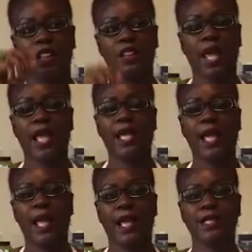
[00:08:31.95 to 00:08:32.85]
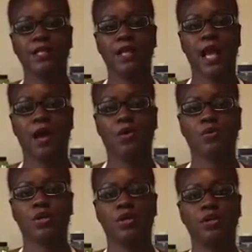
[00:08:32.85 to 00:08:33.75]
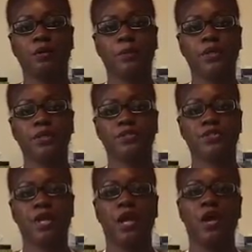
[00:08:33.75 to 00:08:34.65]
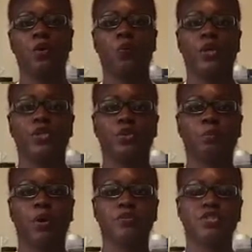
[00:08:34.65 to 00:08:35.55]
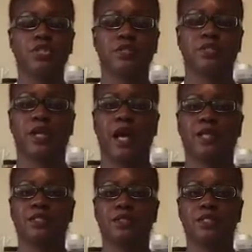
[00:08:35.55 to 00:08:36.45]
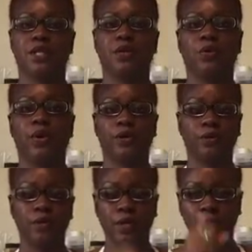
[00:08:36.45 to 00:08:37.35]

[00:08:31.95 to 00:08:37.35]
they handed out cookbooks when you purchased cottonseed oil,